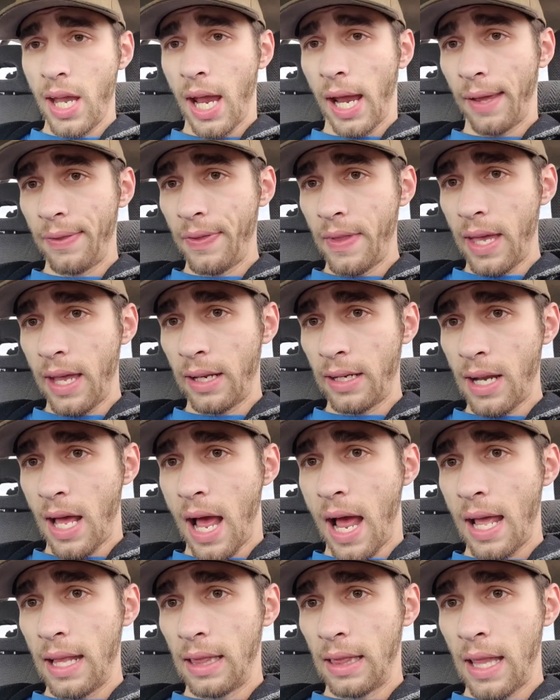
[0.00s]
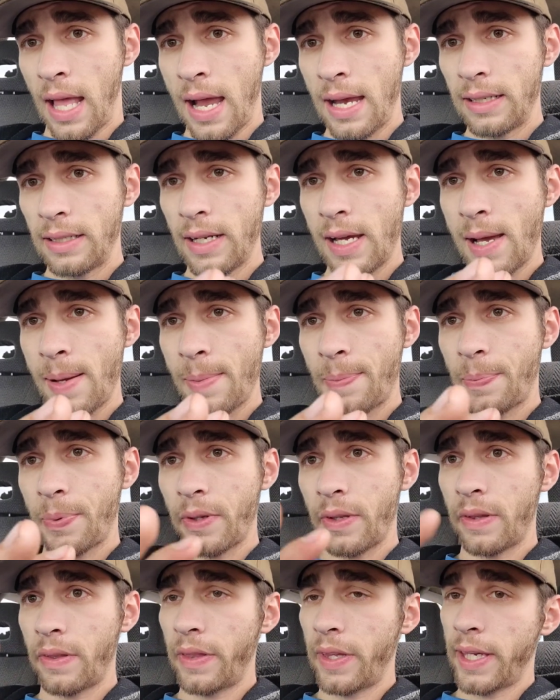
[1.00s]
and then I lined up
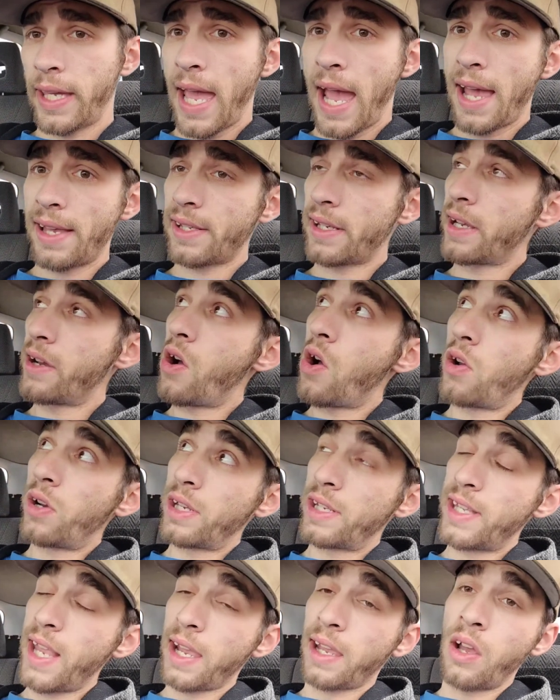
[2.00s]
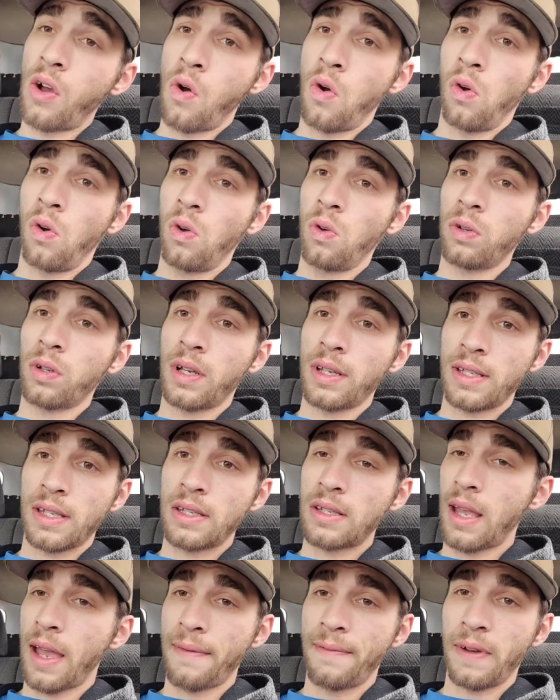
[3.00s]
the gasket on a second hole
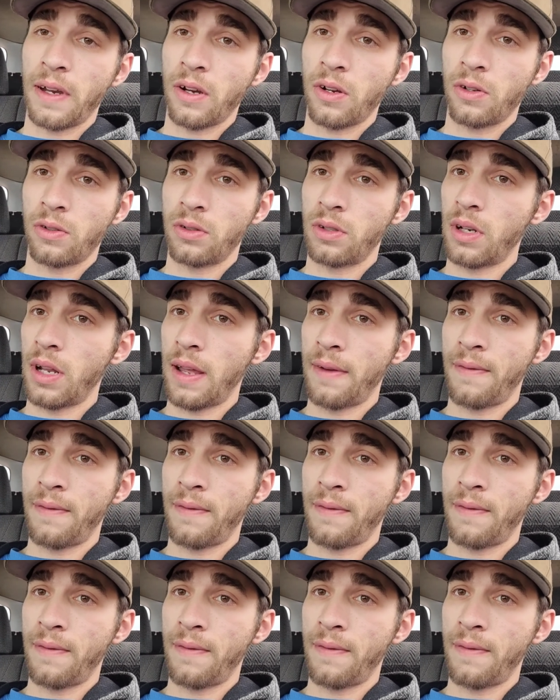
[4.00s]
because I figured